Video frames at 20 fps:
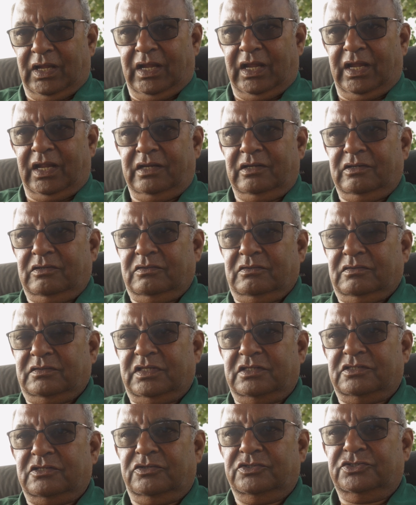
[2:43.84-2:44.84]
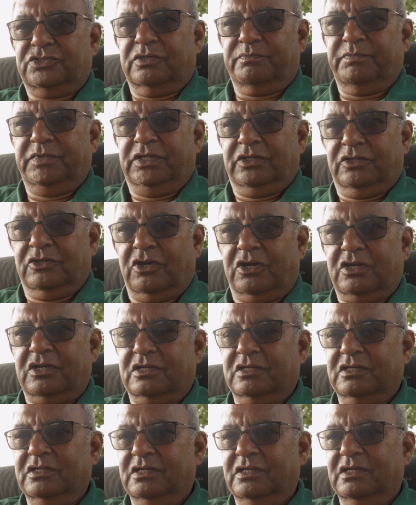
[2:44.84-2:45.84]
And this should be, not,
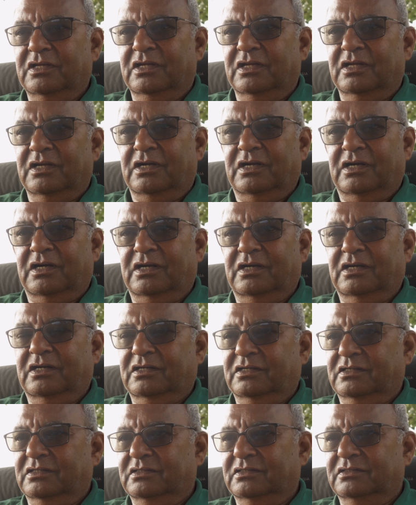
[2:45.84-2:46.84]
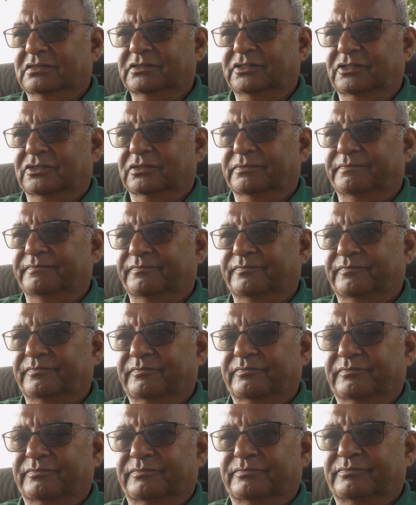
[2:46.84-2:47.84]
uh, you know,
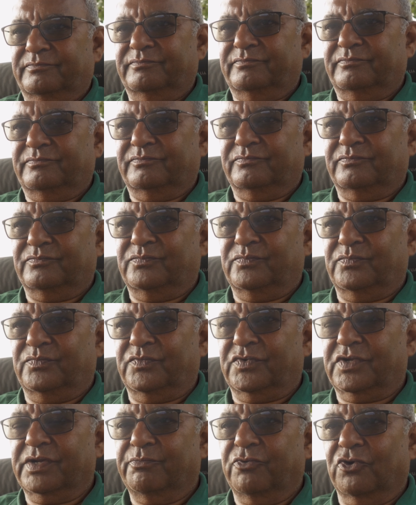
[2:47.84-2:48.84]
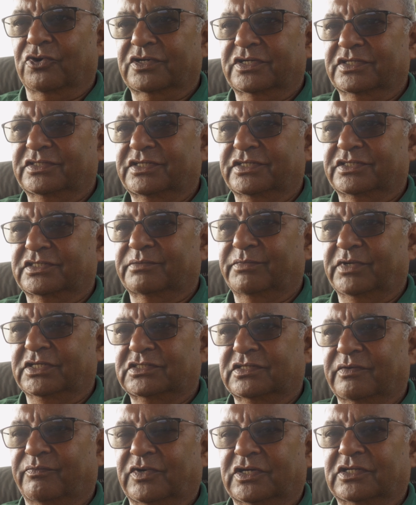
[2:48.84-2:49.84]
remote decision by
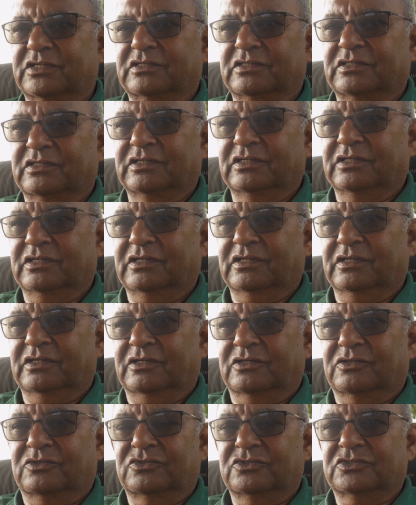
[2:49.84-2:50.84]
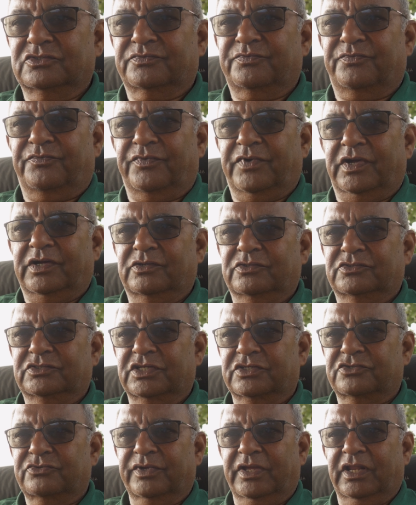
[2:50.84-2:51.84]
someone who's, who's
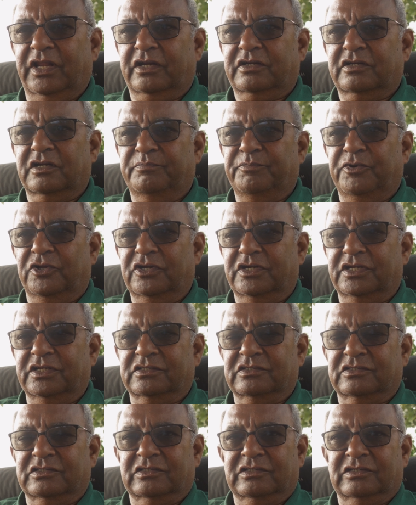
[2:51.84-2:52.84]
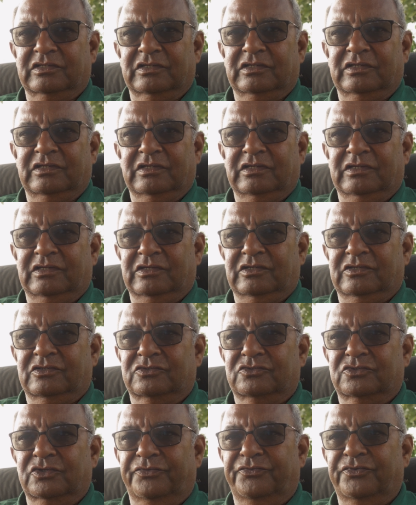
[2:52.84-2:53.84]
just doing electoral politics.
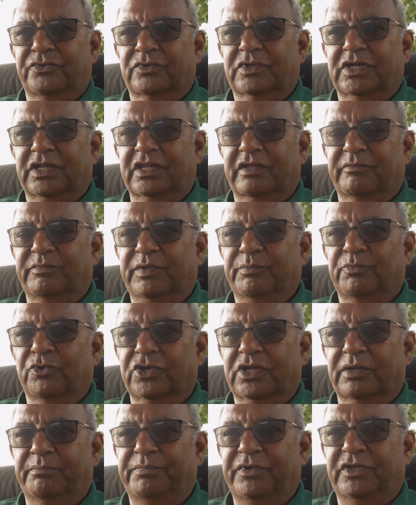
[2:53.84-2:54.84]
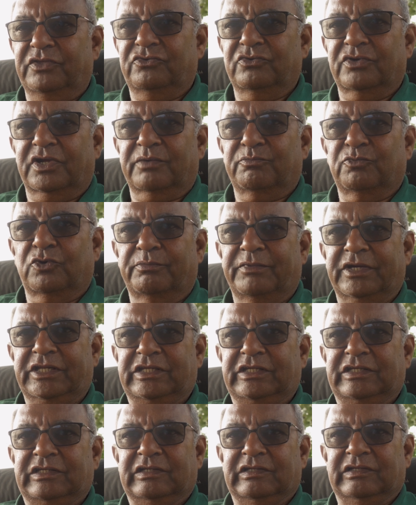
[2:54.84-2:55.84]
So if you can give me more MPs, you get more
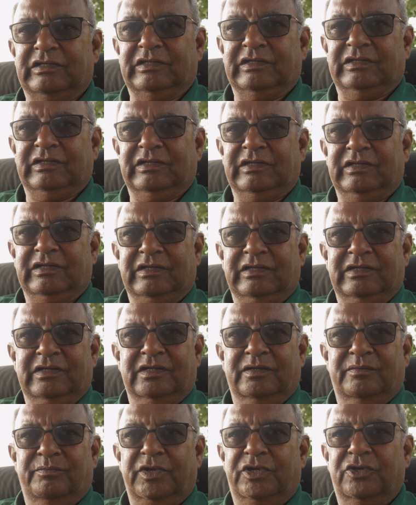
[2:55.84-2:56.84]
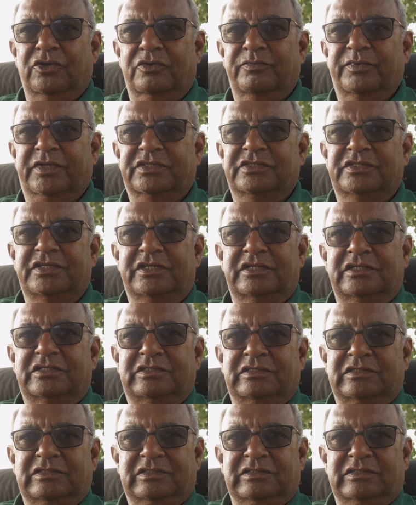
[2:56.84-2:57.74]
money, but not where it's needed.